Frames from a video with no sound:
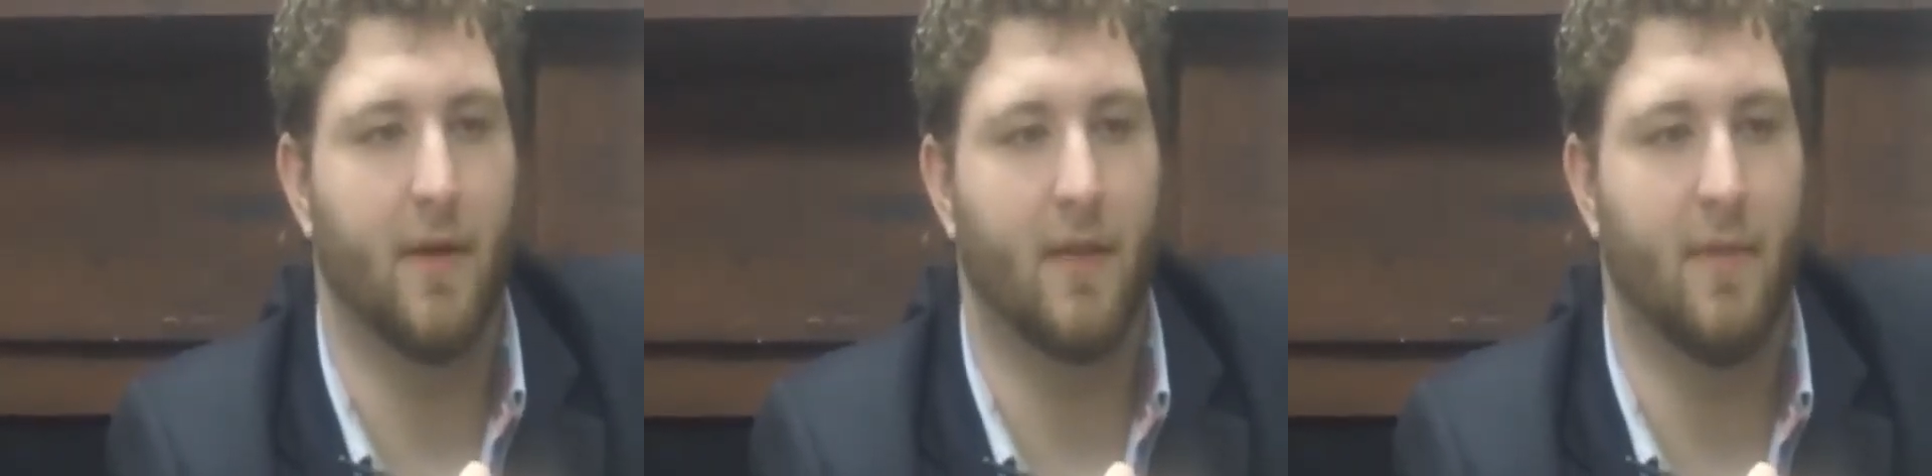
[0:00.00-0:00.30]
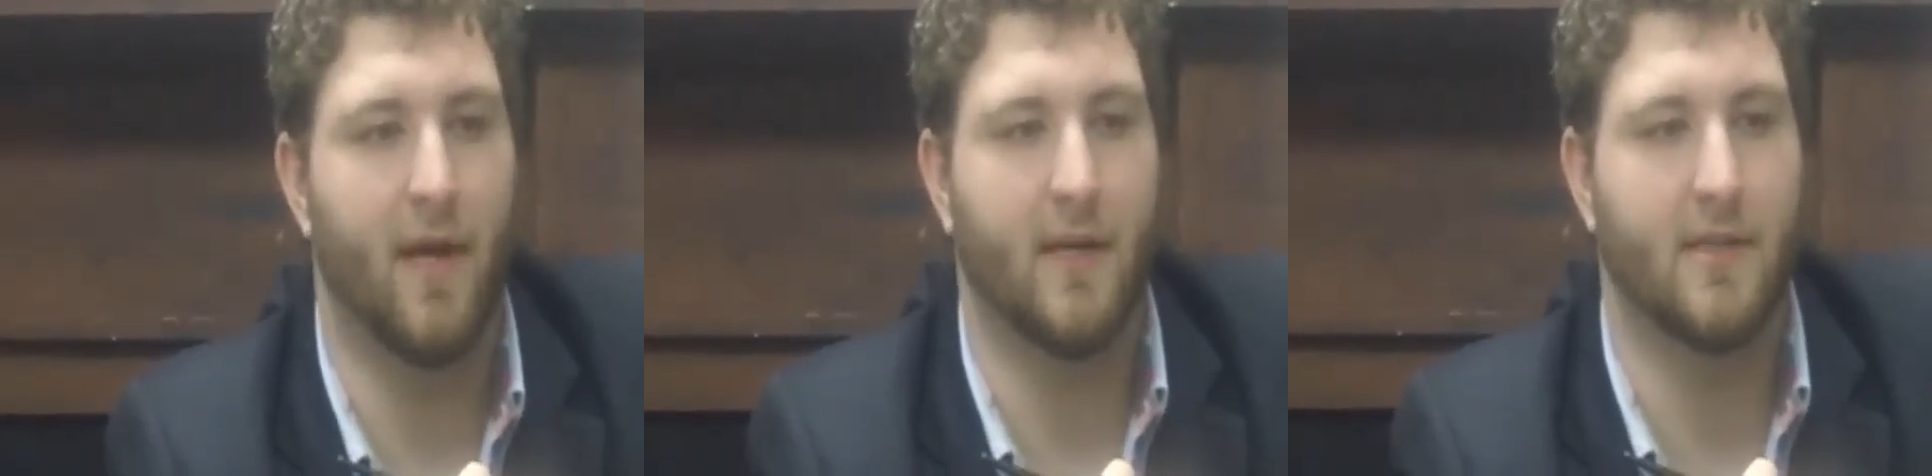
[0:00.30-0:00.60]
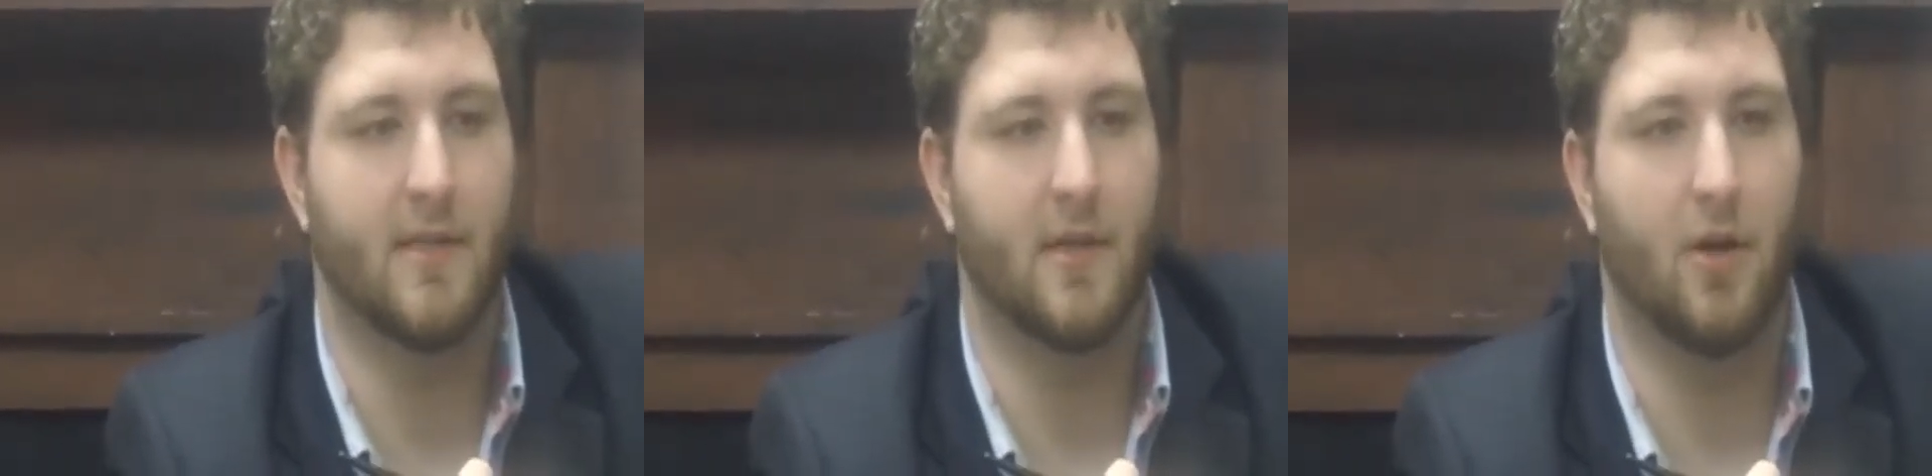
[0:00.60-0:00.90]

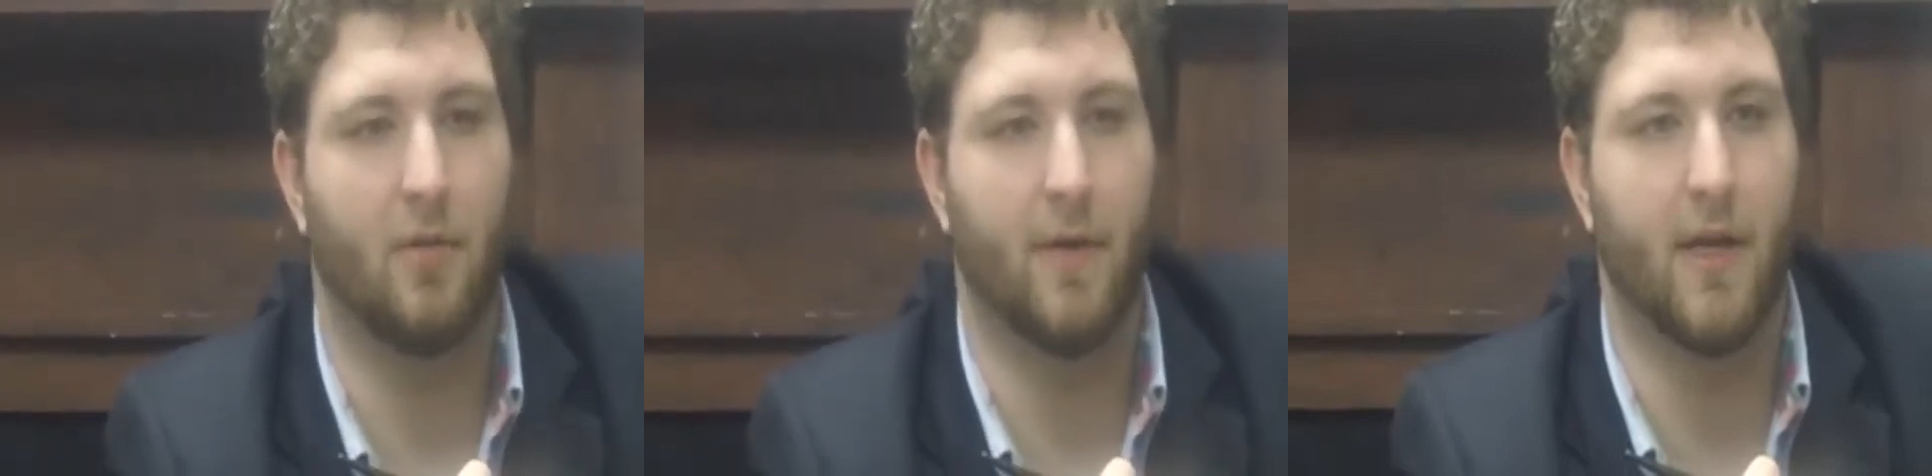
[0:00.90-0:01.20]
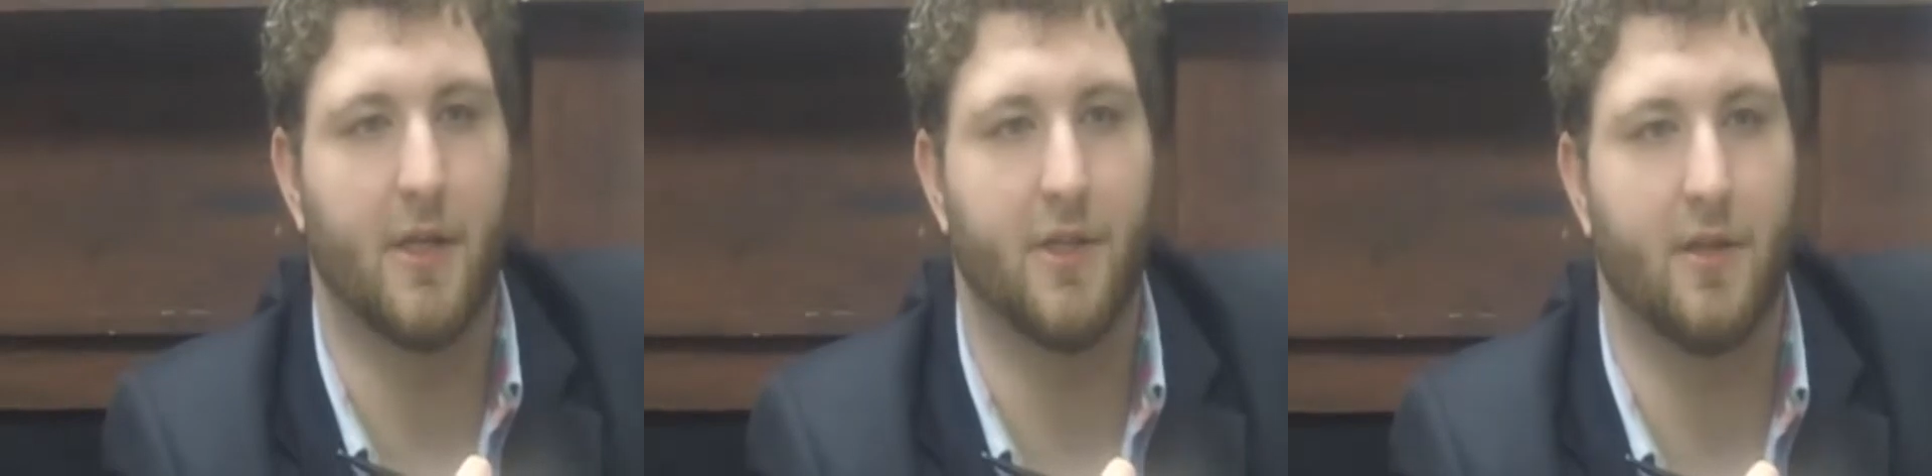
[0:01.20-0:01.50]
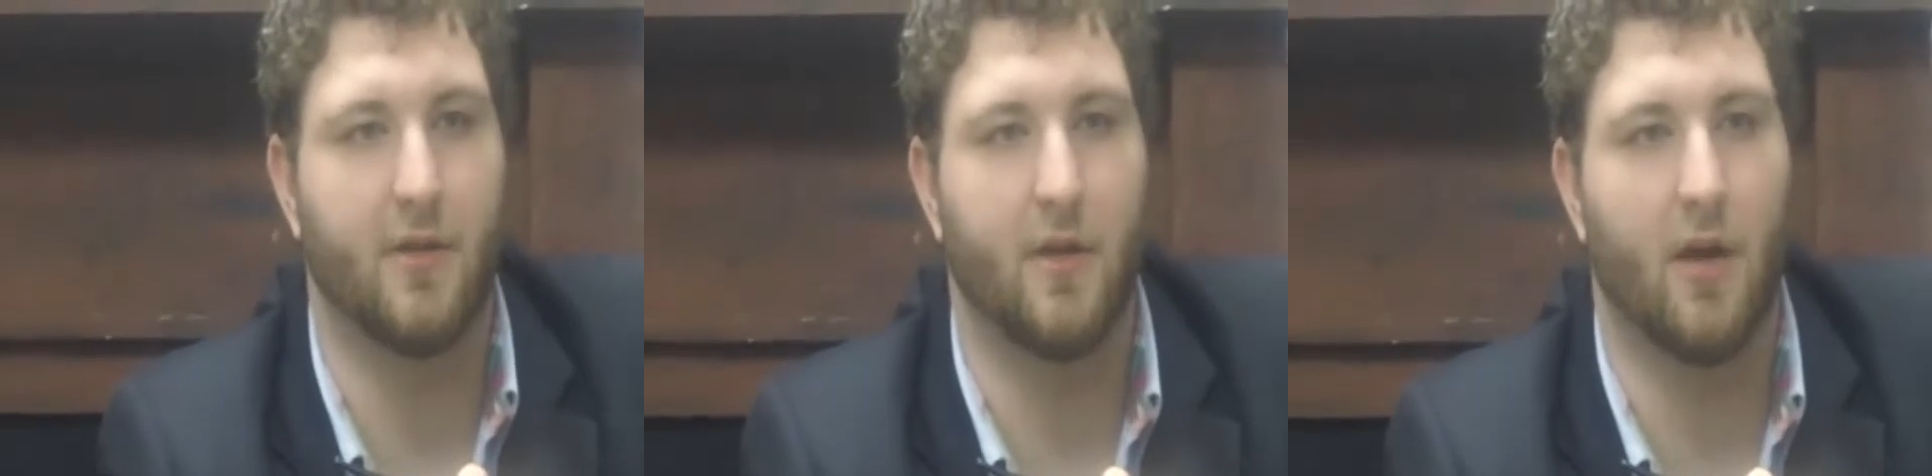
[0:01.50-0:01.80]
mathematics is the culmination